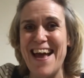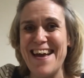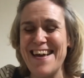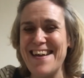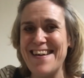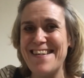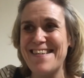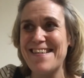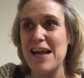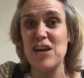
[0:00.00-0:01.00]
is
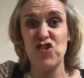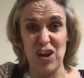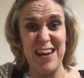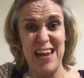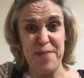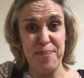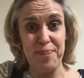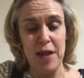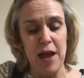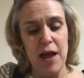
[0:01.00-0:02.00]
shiny.
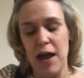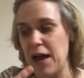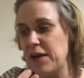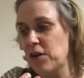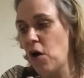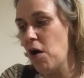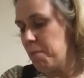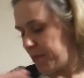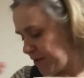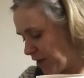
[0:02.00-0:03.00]
And come
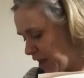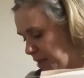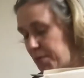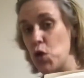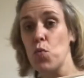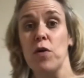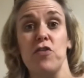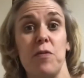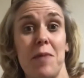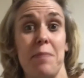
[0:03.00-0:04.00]
the time you want to
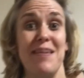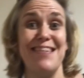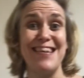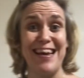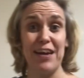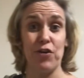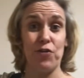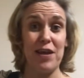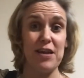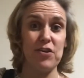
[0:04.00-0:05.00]
maybe
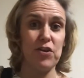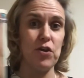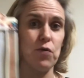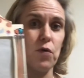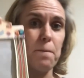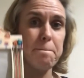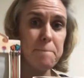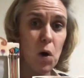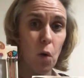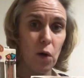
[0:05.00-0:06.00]
decorate your
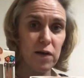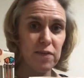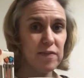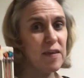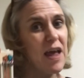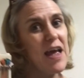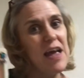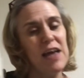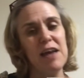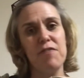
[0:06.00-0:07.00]
box,
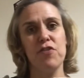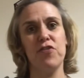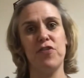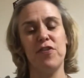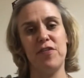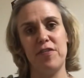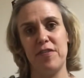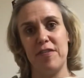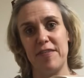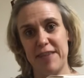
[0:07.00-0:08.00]
if there's
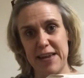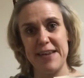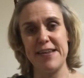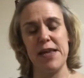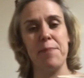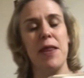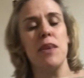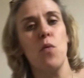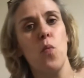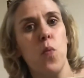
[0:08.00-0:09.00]
sticky tape in the
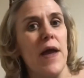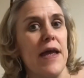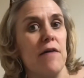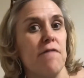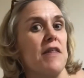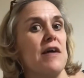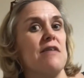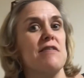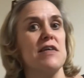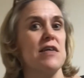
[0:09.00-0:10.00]
way of that,
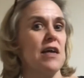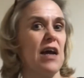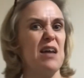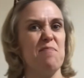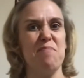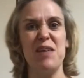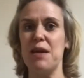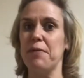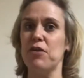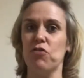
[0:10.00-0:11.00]
it can be a
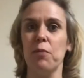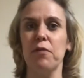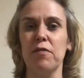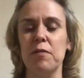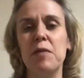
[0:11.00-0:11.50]
bit troublesome